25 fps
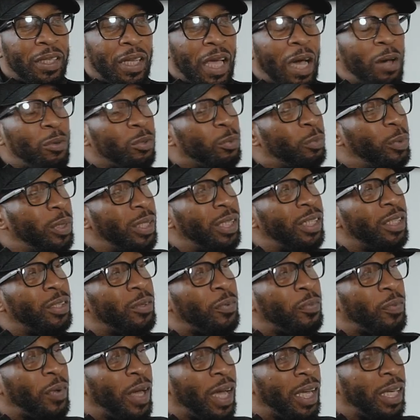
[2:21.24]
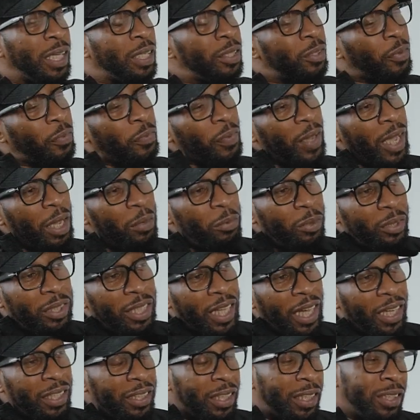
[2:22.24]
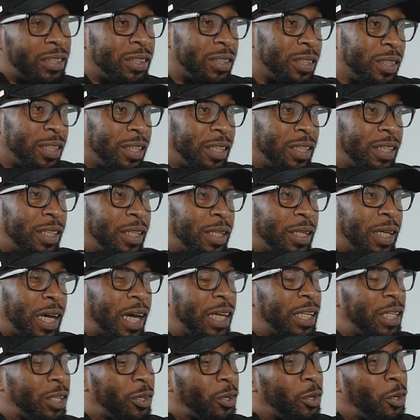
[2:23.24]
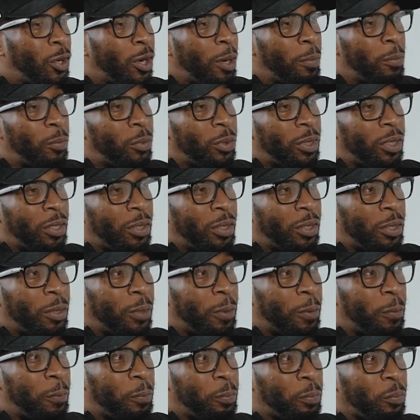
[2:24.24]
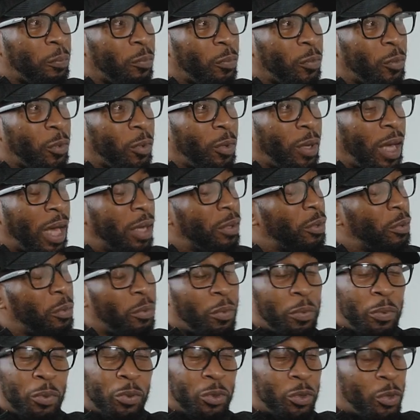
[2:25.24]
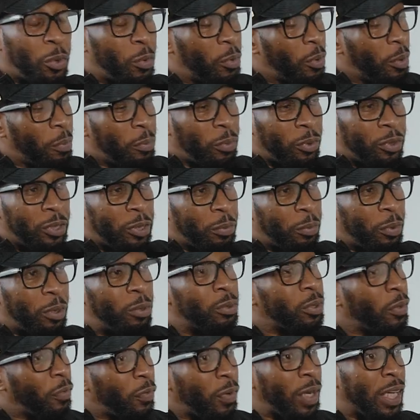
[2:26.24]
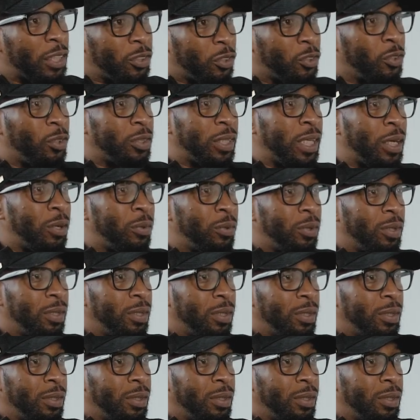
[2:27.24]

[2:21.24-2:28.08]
I was winning the fight. The fight was like this. And he caught me with a, um, I don't know what punch, but it was a flash knockdown.